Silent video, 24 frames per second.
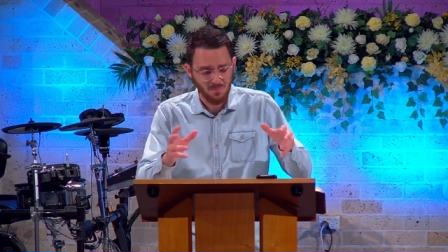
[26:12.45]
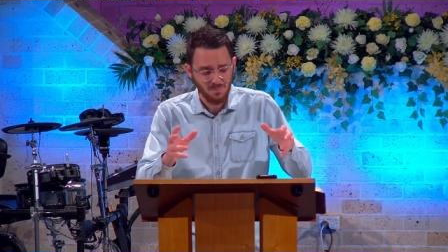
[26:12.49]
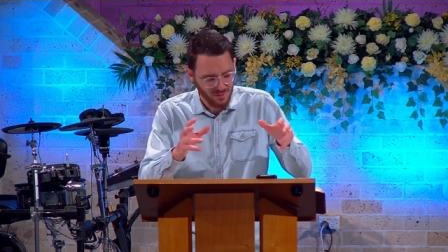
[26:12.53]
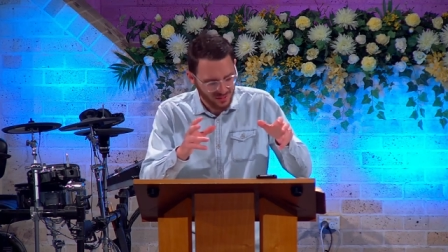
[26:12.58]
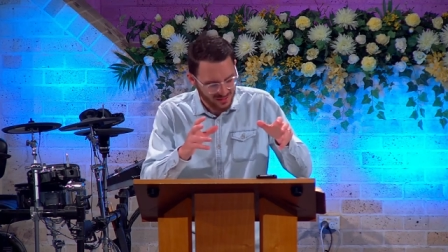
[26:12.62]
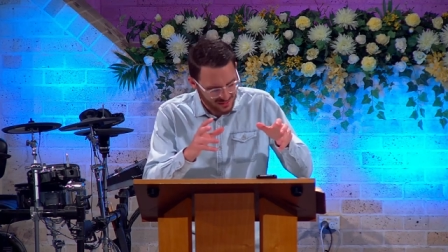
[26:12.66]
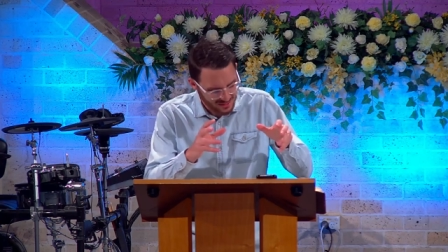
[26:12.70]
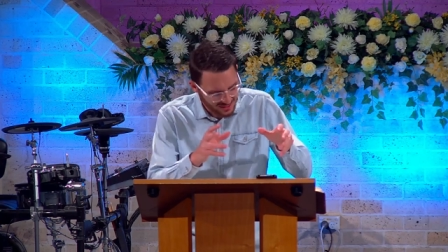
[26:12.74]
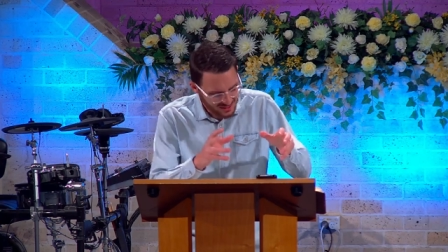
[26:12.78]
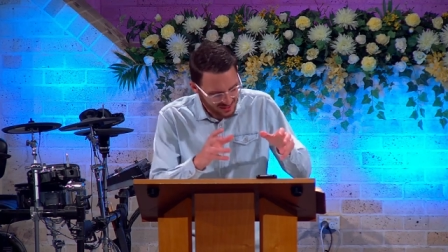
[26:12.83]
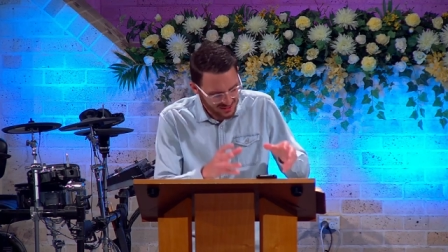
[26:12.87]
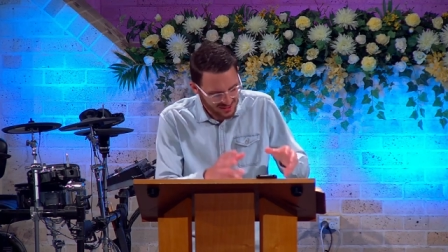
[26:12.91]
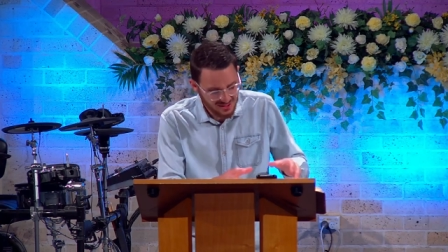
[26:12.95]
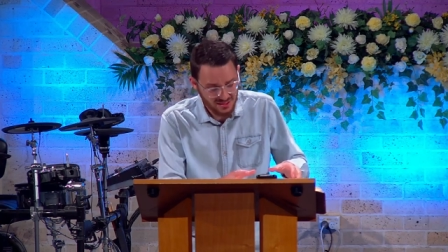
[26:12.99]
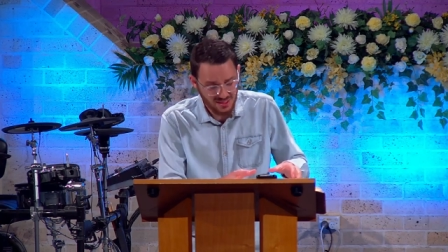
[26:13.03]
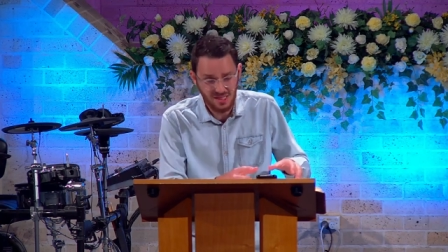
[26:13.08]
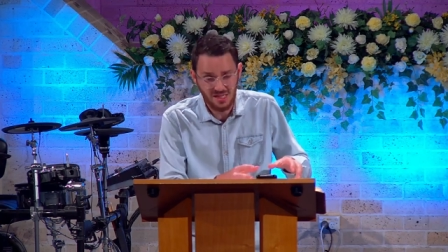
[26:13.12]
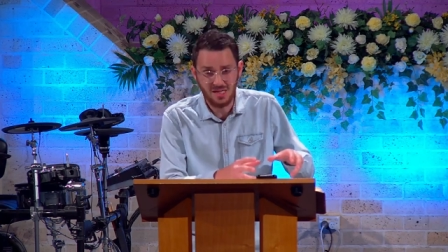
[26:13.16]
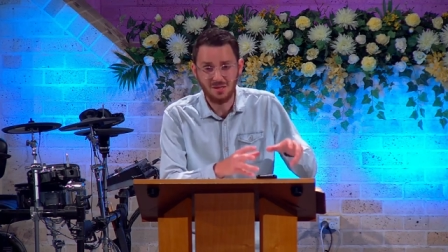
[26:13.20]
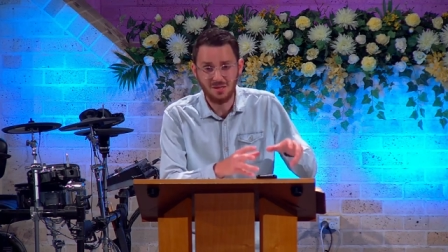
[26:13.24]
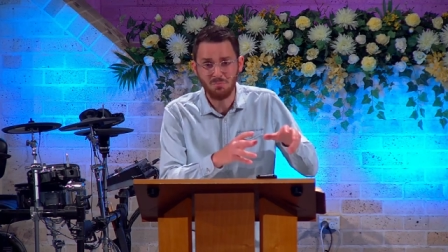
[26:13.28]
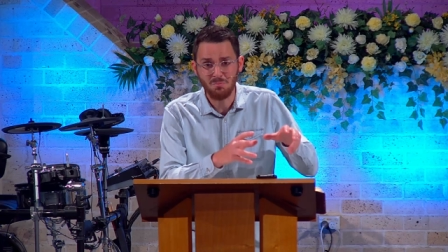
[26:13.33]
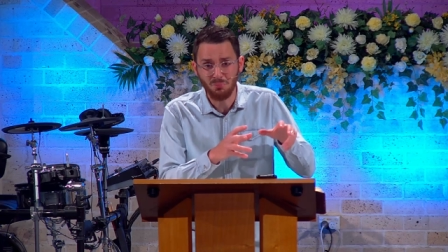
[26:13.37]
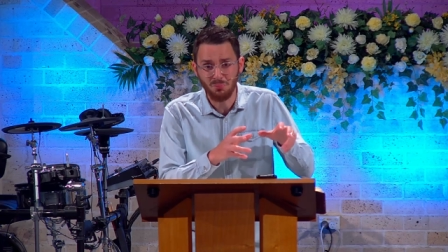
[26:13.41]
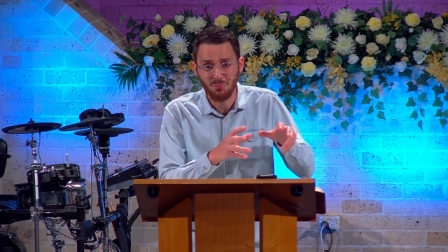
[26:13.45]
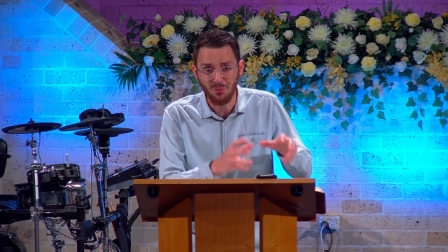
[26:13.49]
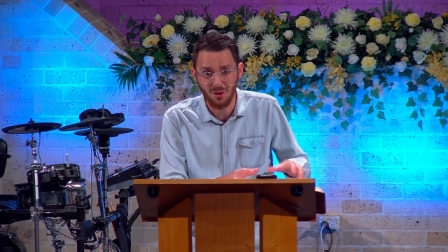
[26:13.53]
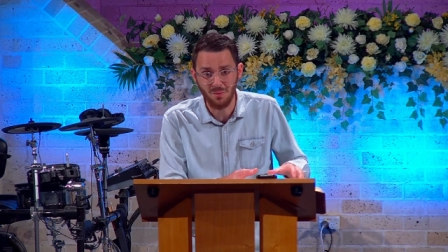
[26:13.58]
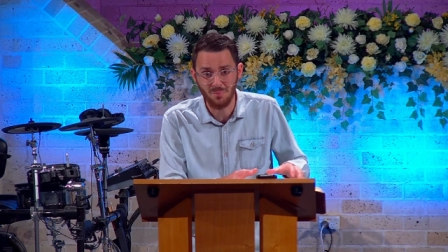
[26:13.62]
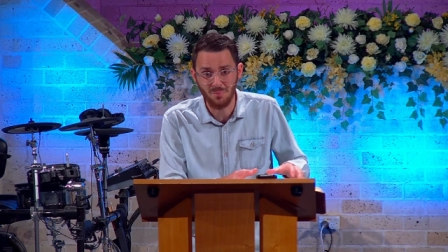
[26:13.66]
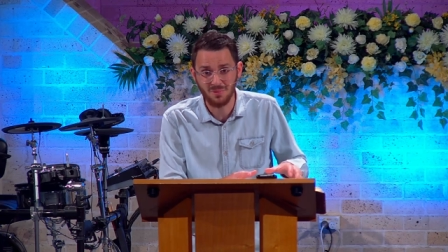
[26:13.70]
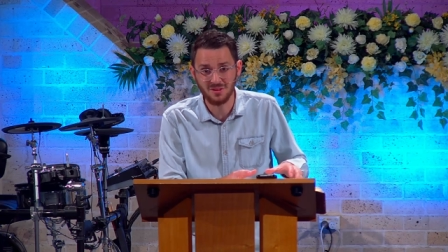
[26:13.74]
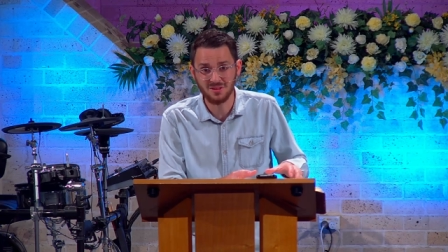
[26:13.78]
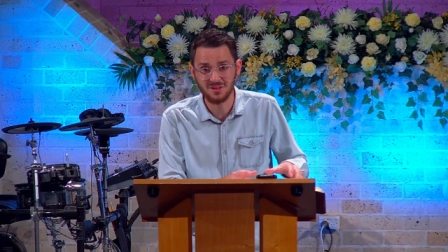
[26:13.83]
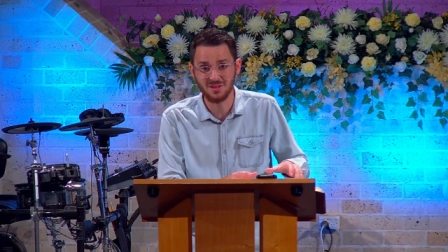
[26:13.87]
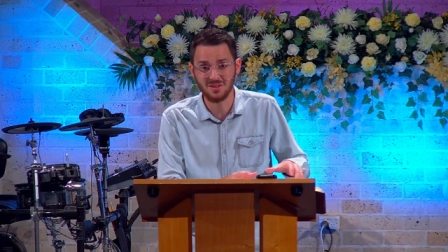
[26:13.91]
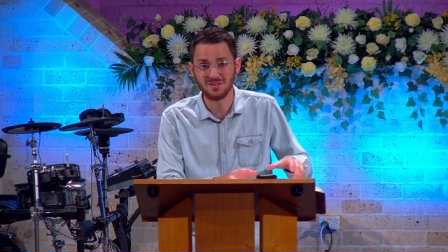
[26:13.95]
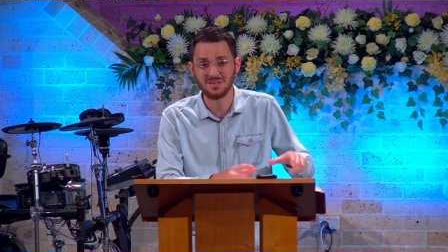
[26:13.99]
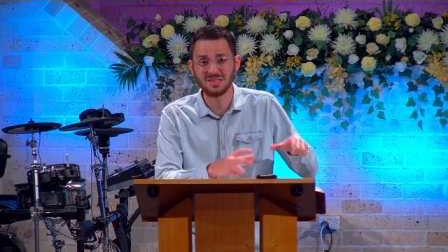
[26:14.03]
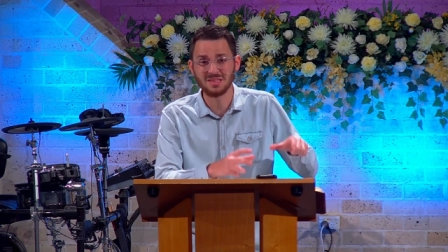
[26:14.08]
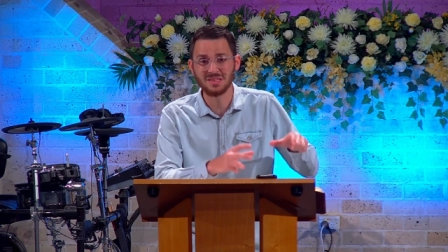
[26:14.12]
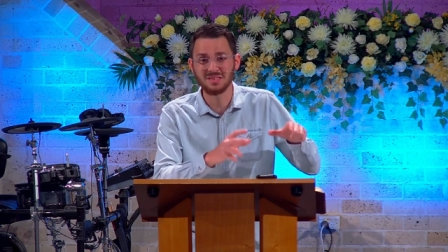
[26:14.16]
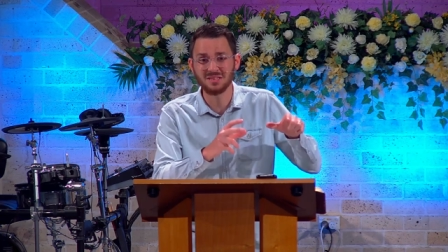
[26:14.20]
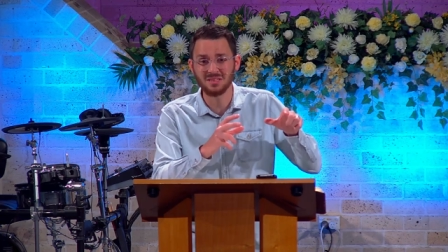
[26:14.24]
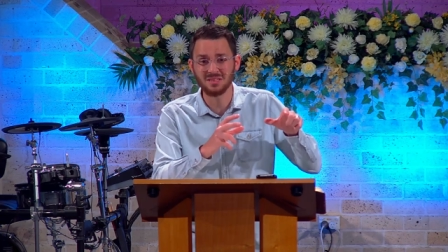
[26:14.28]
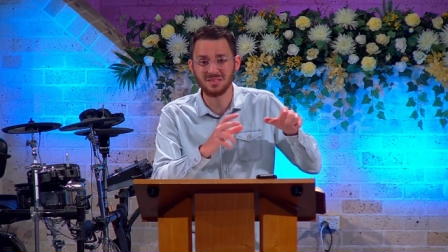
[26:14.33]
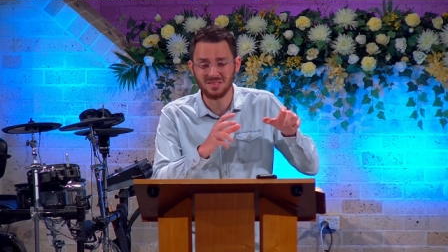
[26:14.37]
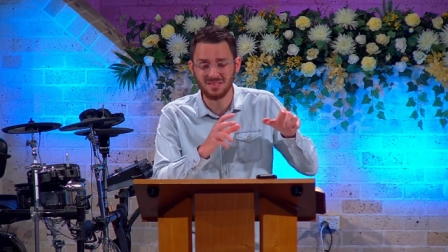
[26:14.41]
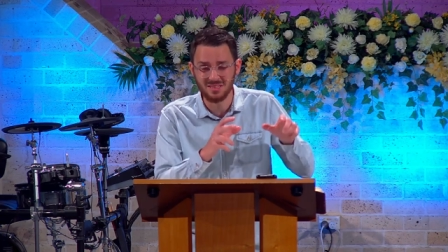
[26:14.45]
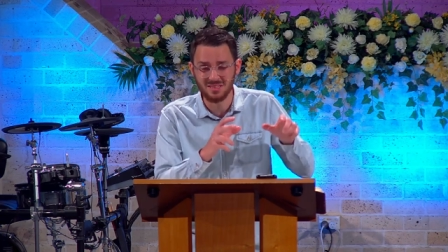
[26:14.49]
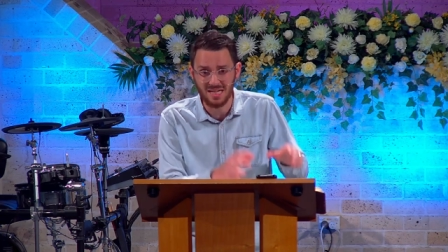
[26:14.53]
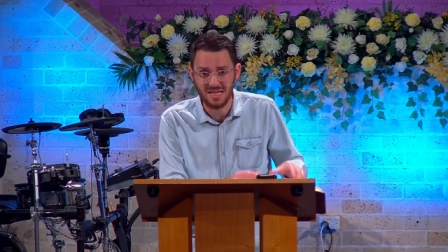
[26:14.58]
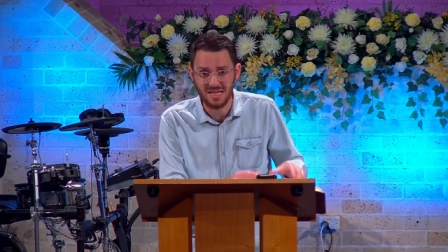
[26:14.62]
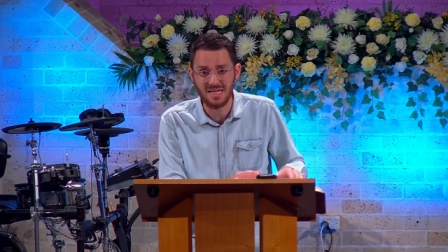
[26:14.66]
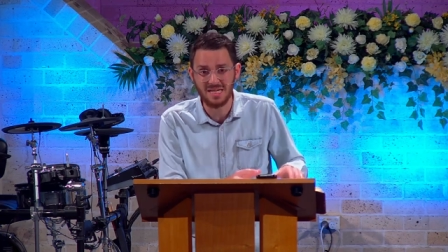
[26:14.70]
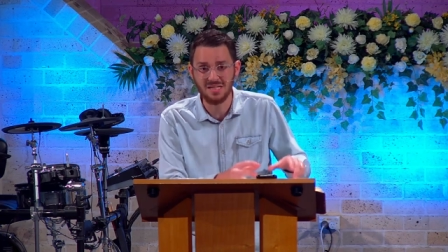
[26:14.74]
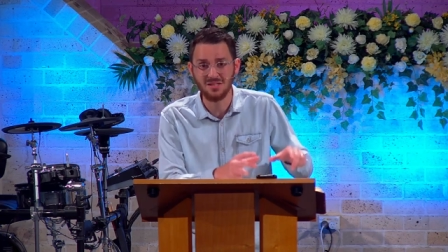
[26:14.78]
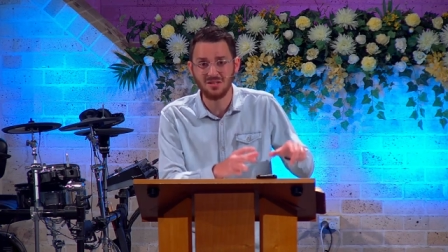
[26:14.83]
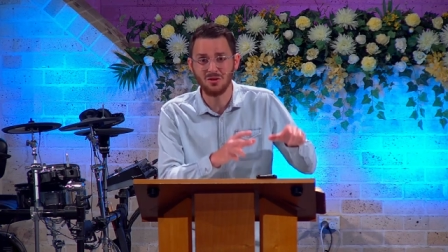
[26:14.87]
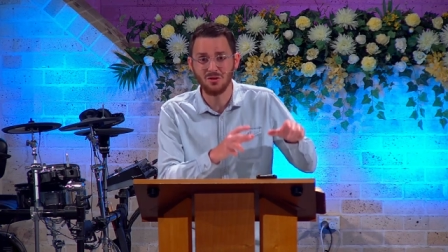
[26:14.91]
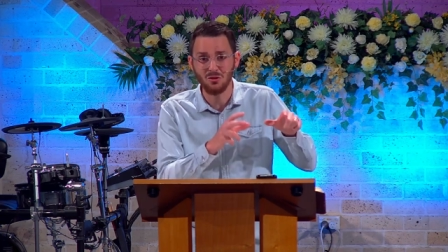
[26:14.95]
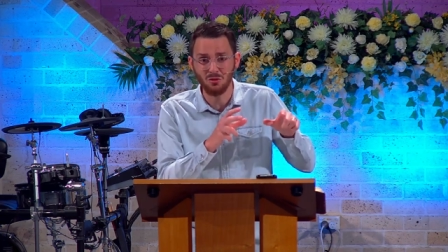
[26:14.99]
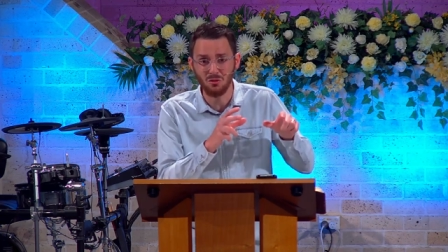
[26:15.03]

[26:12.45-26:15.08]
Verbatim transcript: But the same promises that sustain